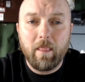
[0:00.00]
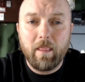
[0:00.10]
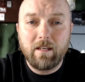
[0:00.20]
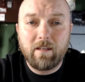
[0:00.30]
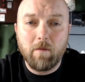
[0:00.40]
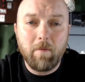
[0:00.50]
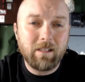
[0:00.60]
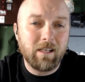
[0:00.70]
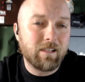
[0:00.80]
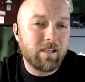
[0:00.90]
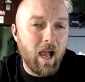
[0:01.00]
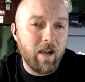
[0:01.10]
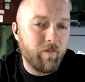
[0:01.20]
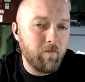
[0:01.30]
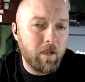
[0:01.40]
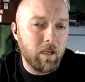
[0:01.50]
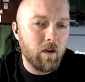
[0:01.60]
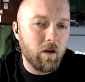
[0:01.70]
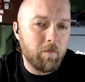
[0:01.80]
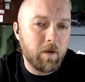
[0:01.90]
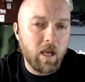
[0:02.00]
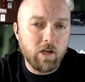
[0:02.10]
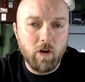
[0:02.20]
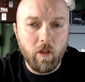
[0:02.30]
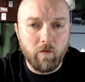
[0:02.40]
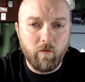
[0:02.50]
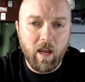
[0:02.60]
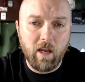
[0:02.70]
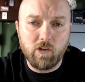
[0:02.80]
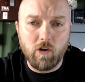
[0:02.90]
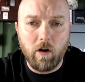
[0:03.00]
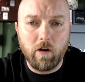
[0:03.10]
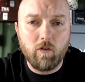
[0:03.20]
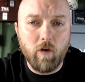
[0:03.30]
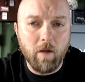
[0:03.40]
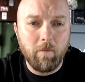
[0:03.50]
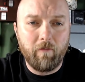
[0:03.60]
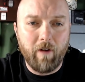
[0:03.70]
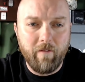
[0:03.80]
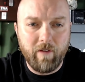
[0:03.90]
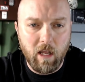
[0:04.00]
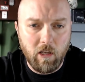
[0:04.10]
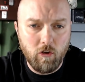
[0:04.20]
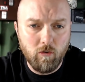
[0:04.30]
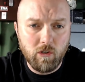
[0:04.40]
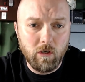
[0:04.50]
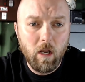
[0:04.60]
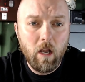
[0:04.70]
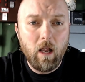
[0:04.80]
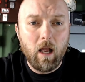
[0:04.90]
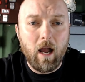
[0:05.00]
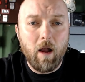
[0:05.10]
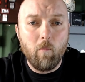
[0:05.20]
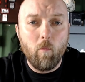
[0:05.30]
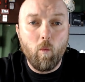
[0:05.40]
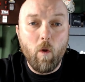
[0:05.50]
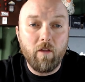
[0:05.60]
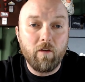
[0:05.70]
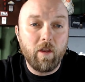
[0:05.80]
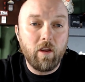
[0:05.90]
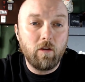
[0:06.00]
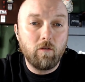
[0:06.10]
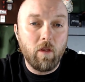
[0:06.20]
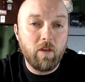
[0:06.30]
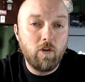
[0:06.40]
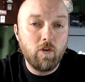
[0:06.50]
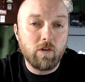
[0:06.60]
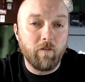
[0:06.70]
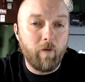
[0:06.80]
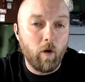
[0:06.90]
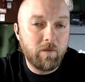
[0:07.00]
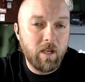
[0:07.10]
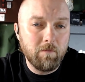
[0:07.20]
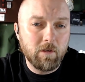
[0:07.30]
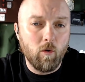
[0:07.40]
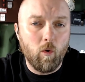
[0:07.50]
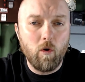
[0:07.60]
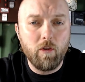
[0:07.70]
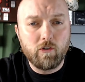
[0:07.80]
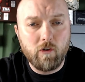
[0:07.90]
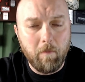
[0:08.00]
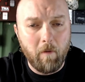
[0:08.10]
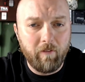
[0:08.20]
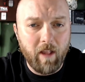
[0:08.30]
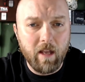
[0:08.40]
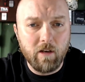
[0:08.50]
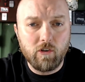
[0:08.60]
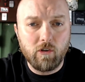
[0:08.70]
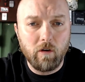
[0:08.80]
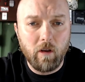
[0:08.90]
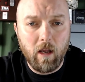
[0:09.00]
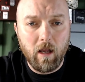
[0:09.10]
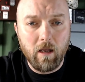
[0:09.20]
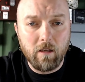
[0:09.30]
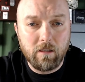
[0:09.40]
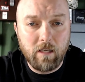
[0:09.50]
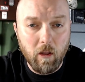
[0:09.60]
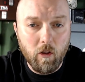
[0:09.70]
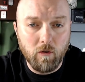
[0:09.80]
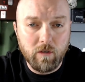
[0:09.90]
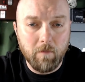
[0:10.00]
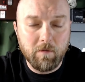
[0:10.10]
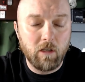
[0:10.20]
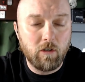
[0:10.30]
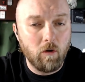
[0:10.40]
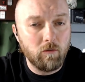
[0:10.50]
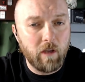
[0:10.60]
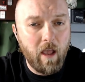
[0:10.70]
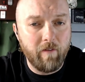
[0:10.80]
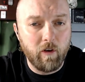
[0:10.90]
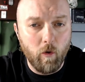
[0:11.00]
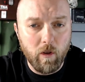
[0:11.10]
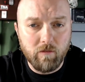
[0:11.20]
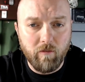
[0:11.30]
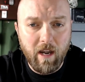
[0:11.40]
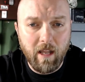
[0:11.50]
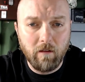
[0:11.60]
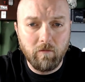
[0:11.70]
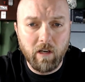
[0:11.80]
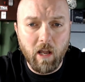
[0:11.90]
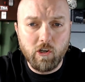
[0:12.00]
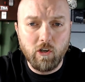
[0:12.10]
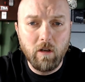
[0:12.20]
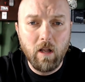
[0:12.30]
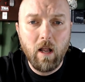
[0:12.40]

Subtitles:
These earbuds, aside from being hearing protection on the range, are incredible for everyday use. Whether you use the foam tips or the triple flange silicone tips that don't have a noise rating reduction,